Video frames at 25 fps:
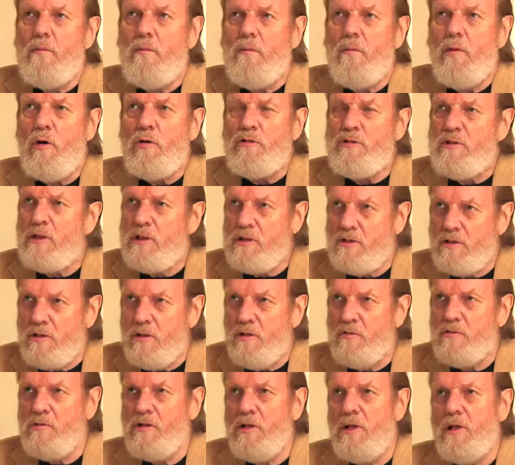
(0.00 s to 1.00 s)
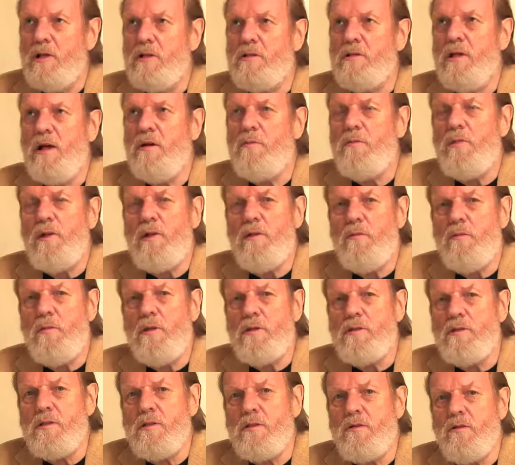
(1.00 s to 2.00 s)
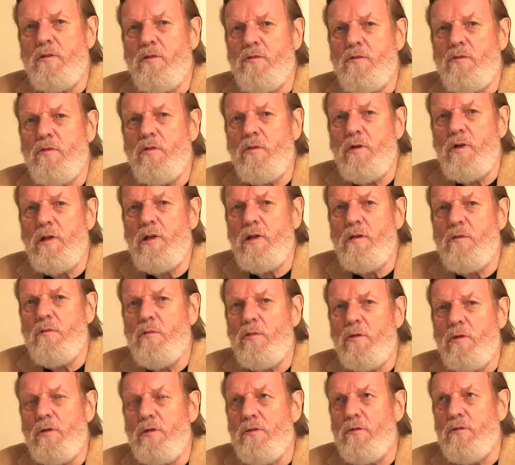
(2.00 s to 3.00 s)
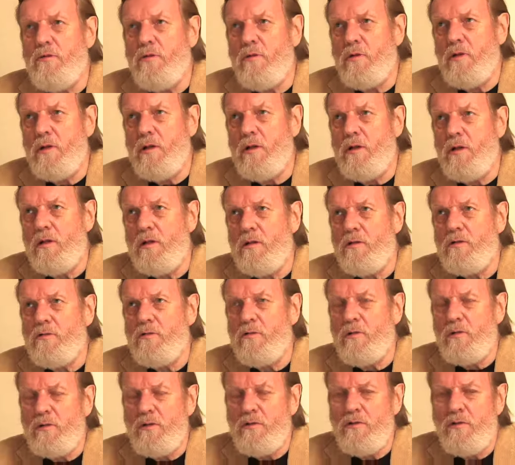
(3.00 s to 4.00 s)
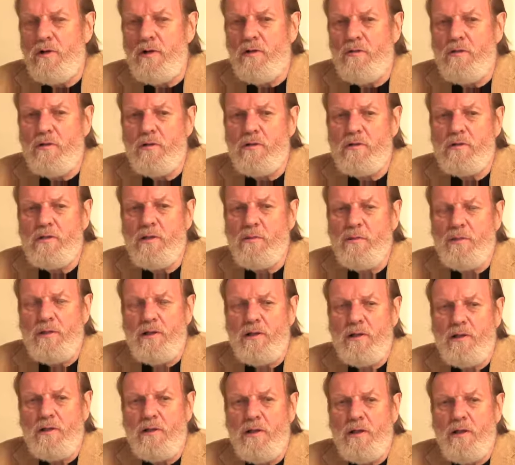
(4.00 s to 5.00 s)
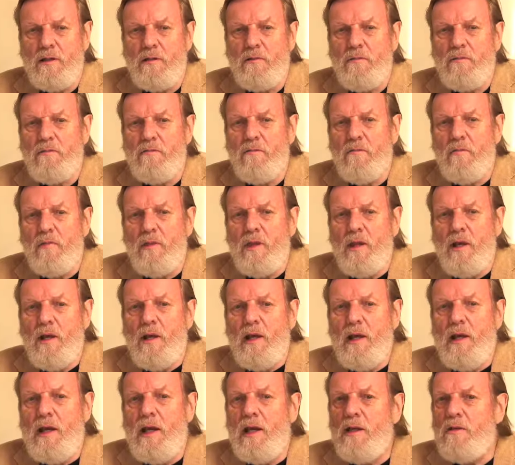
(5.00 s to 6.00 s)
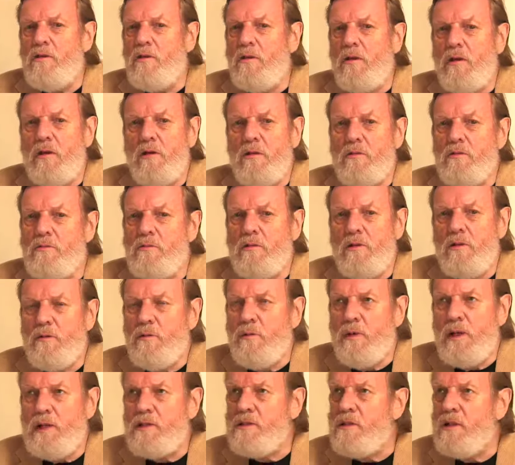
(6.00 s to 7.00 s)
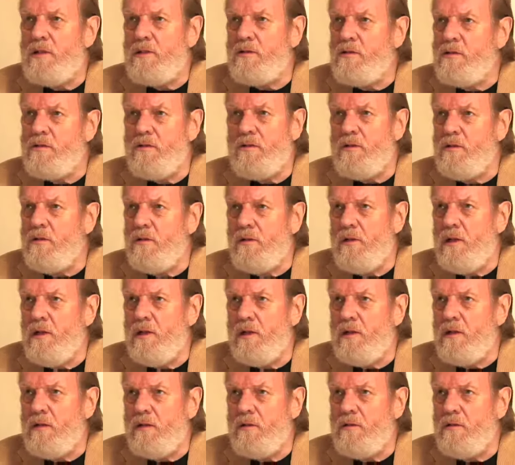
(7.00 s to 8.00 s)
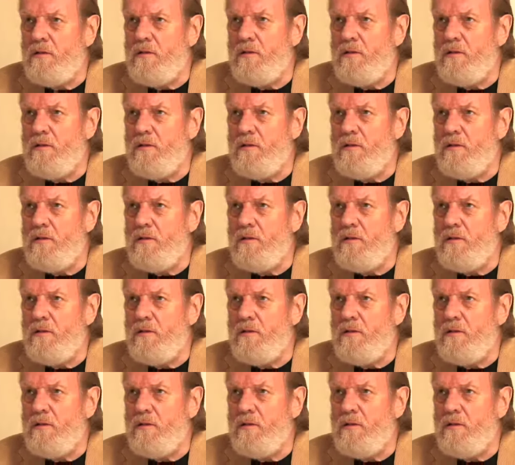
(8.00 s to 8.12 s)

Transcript: Most things don't change. I've been in business for more than 40 years, 45 years, something like that. And you know, the basics are still there.